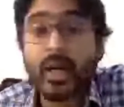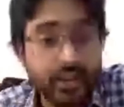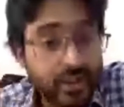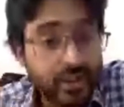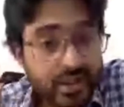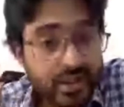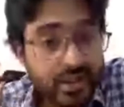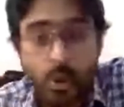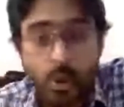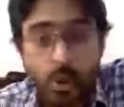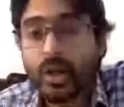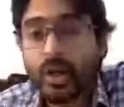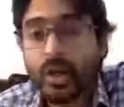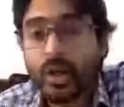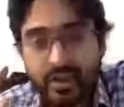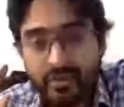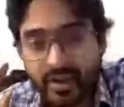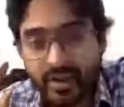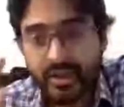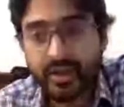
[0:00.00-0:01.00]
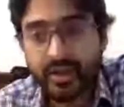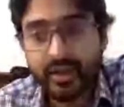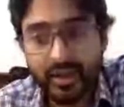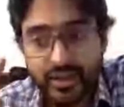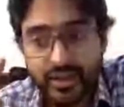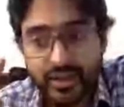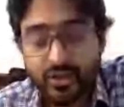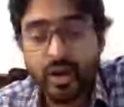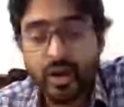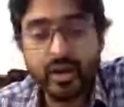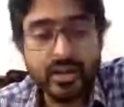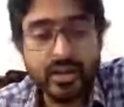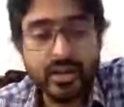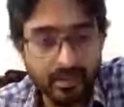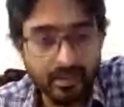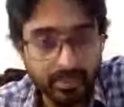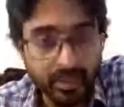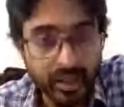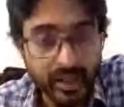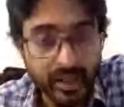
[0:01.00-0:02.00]
just look whether a stock is
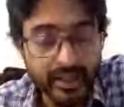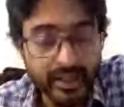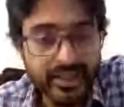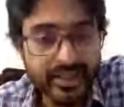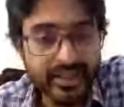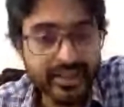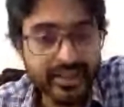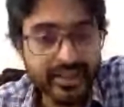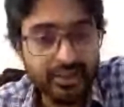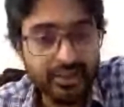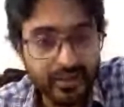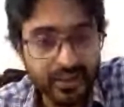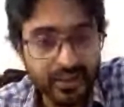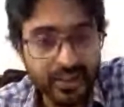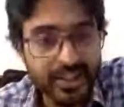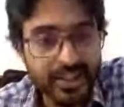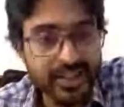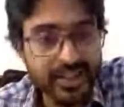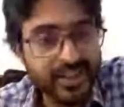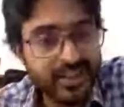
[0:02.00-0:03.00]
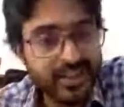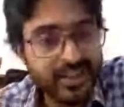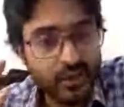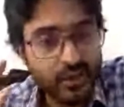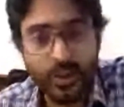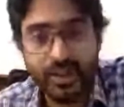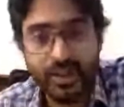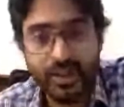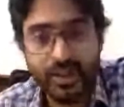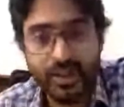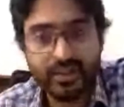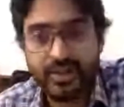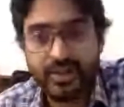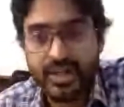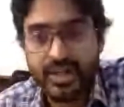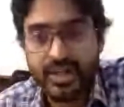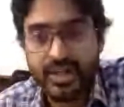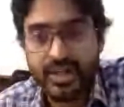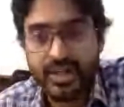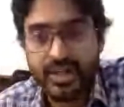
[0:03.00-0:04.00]
compliant. If it is, go ahead and
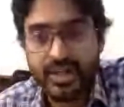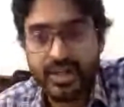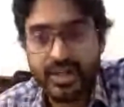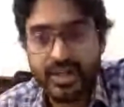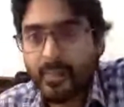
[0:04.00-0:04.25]
invest.